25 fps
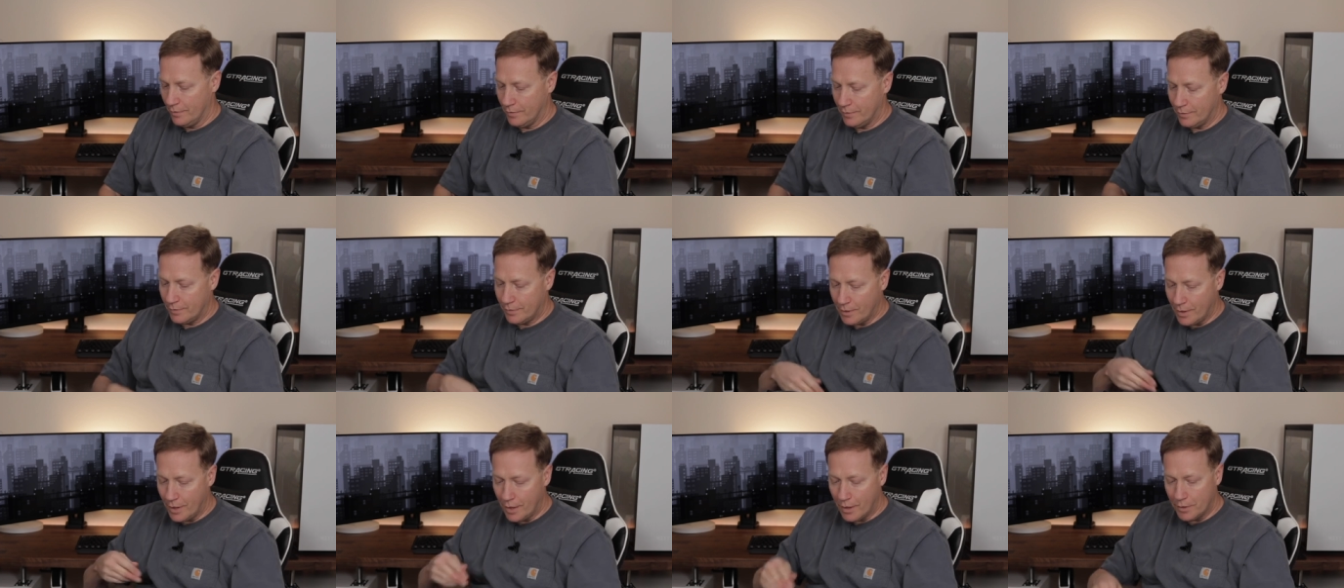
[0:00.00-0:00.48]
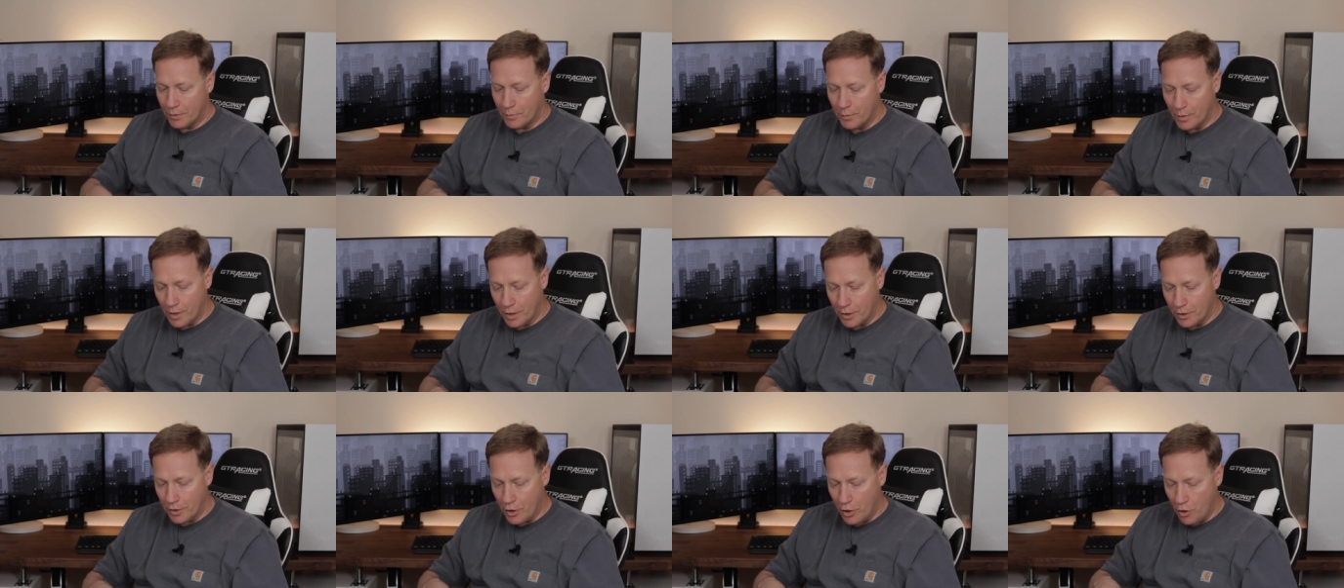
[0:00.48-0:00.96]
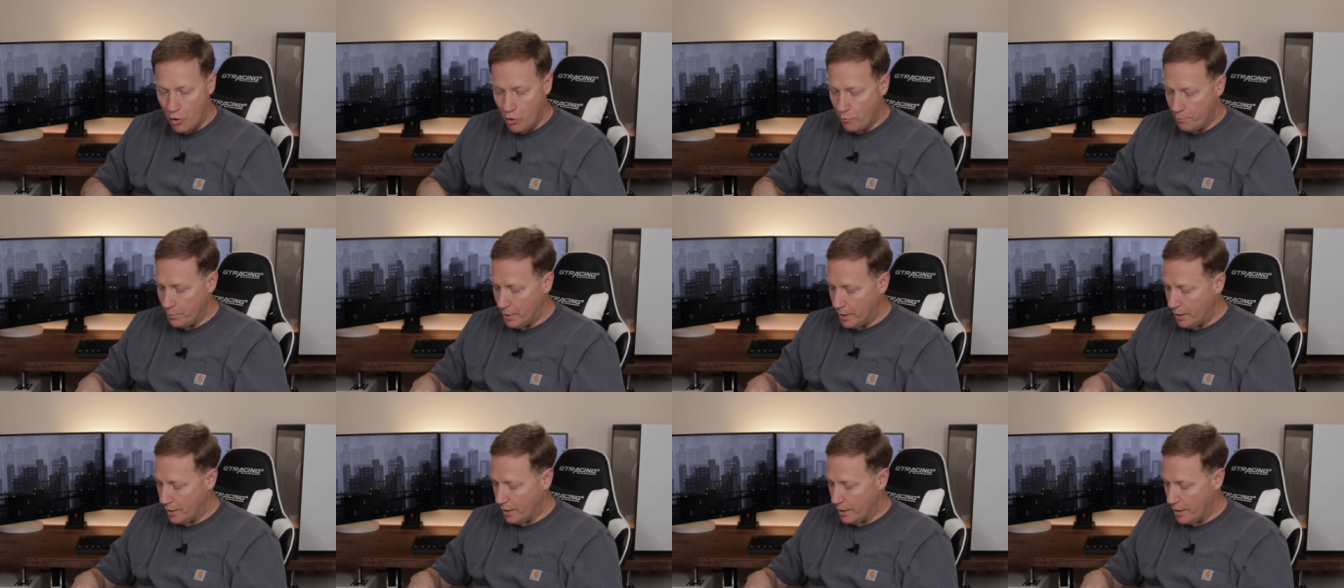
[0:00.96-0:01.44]
So I just wanted to
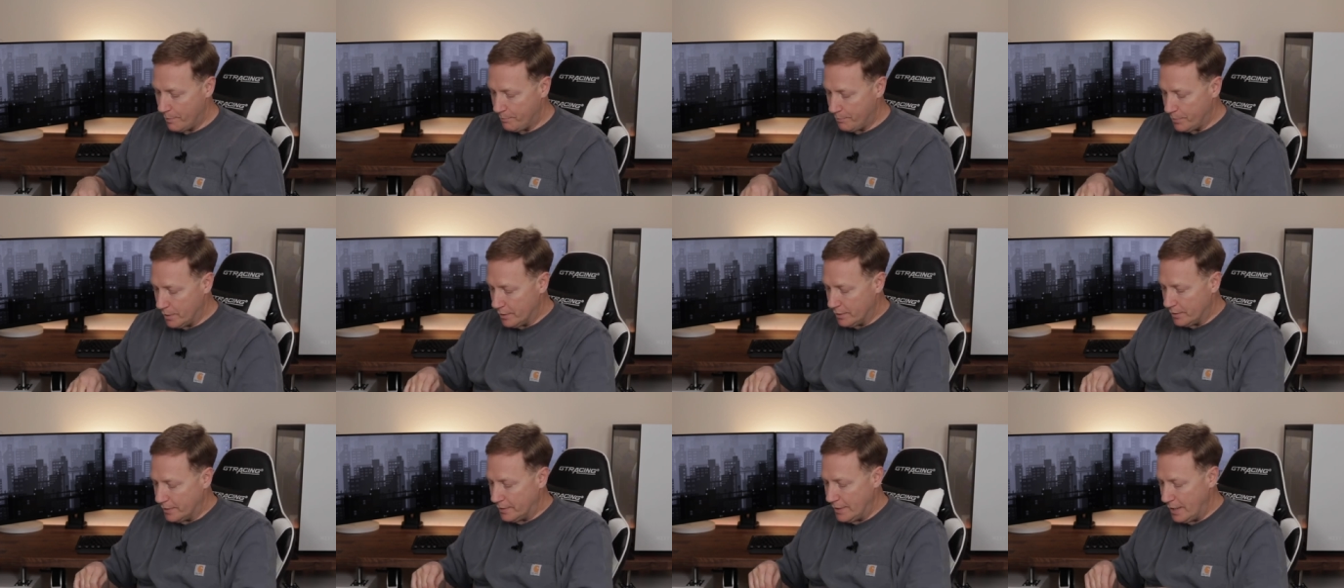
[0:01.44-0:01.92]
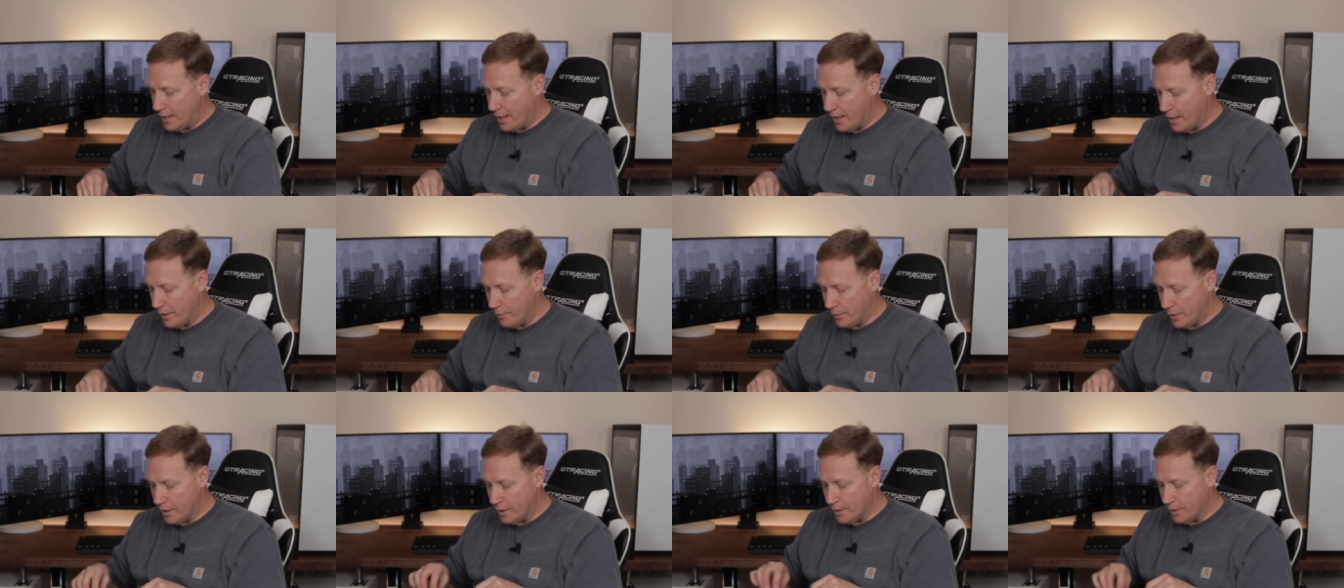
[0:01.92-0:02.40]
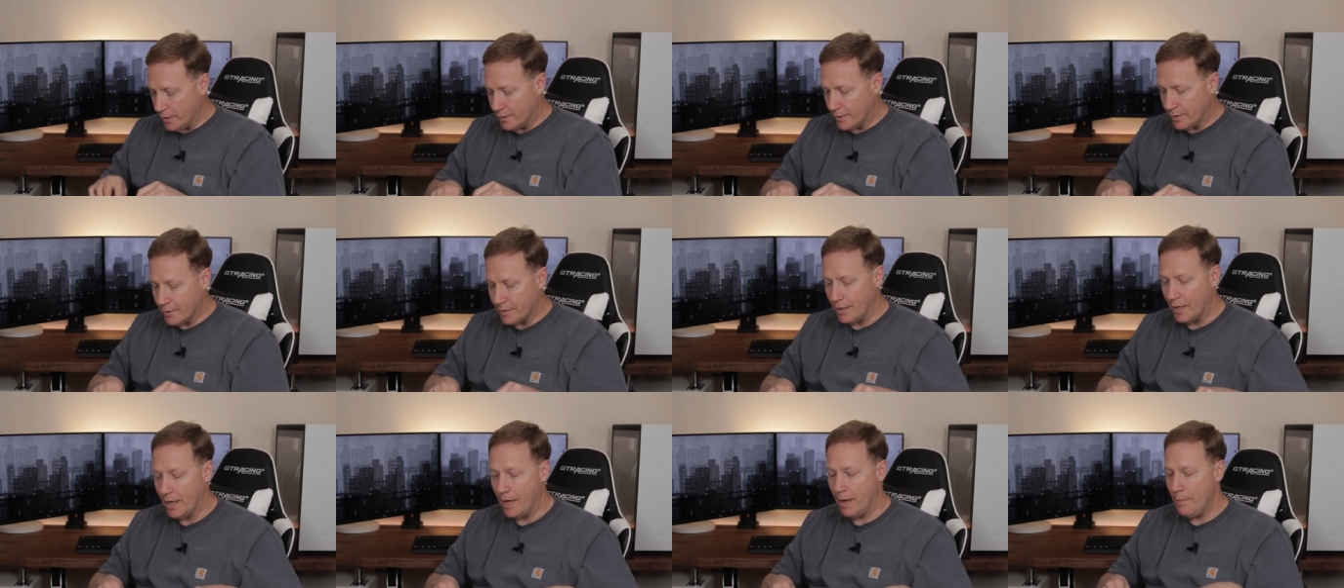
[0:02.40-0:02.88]
open it up and see how it
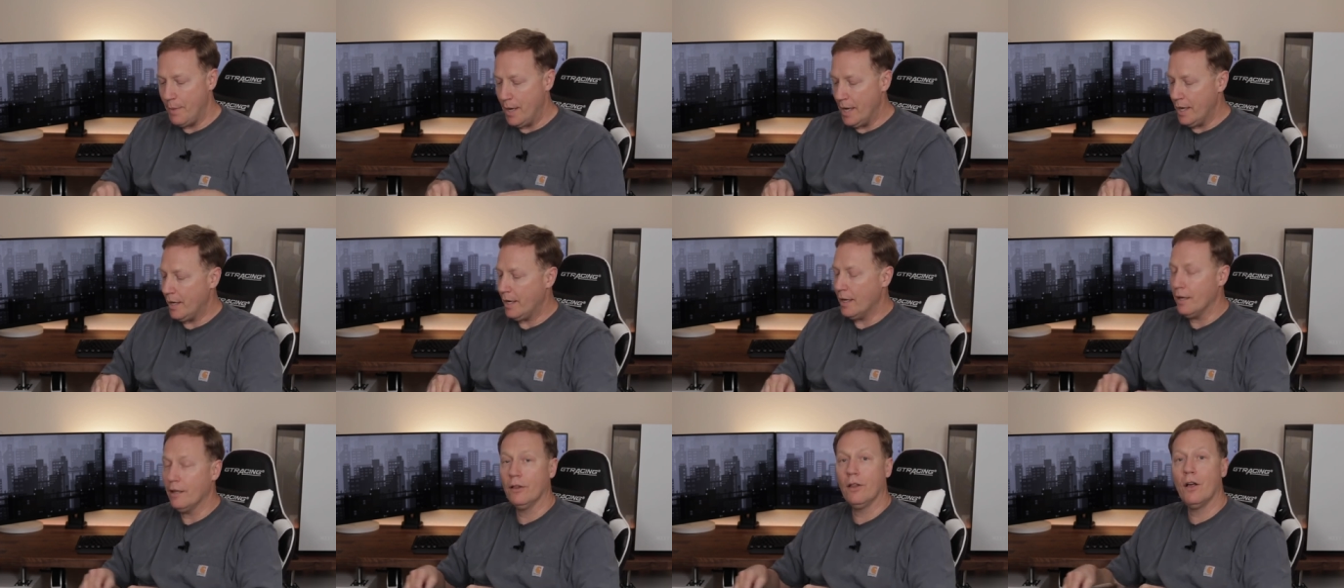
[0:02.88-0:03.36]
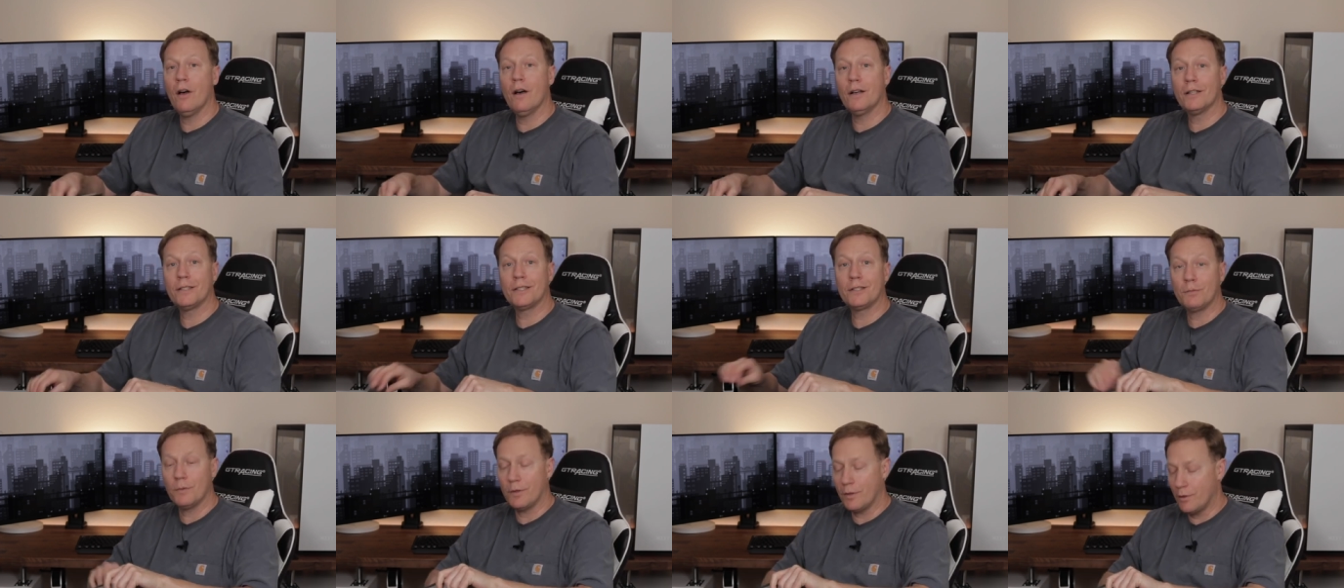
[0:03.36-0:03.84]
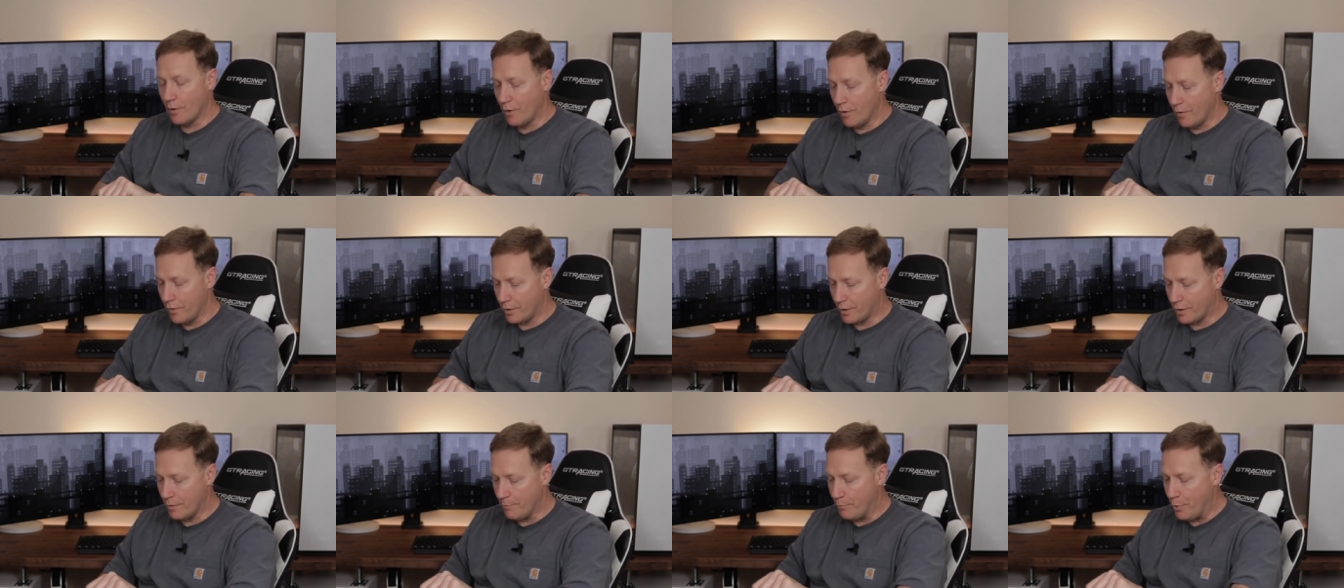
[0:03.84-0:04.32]
is. I may get lost with all
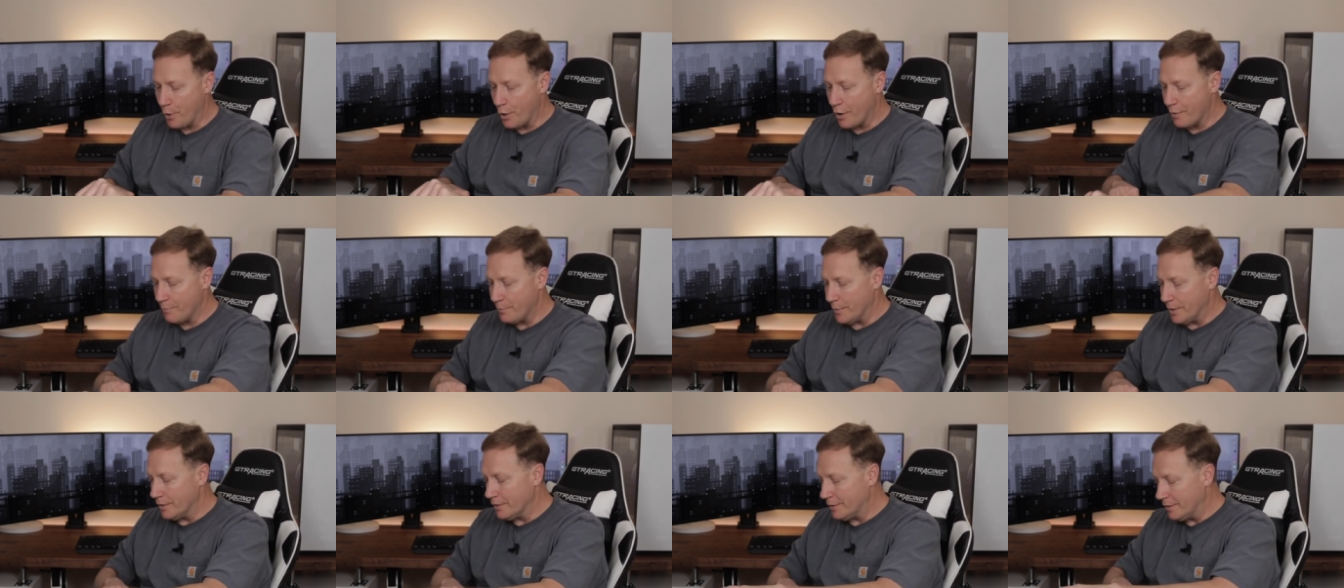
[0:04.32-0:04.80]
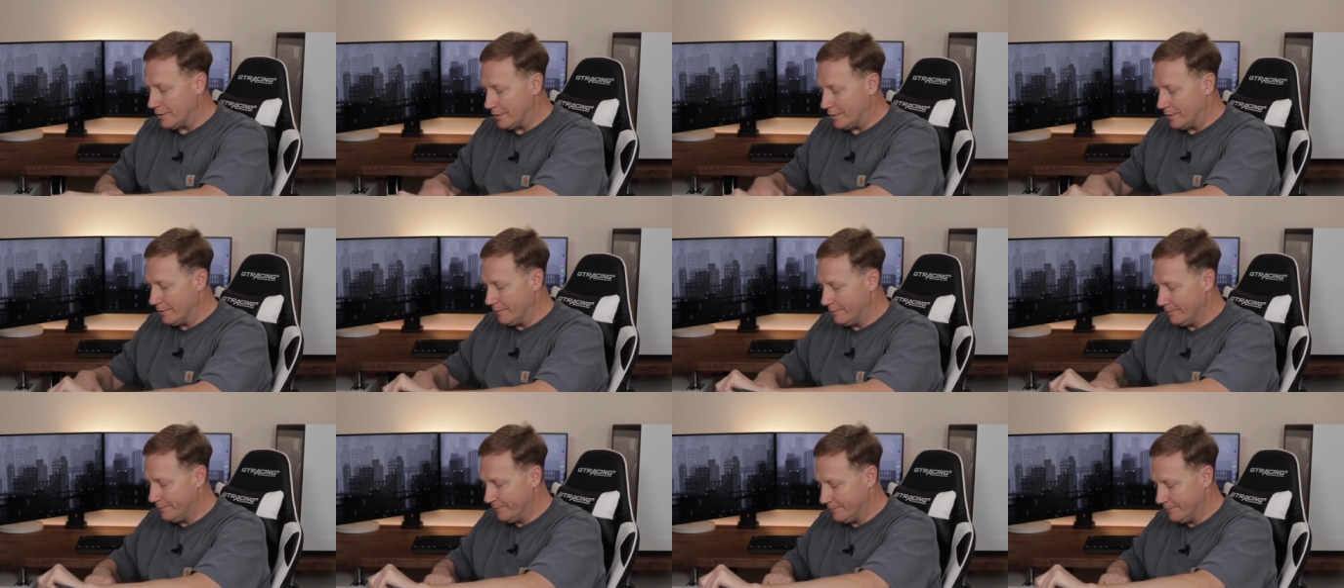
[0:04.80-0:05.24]
the compartments.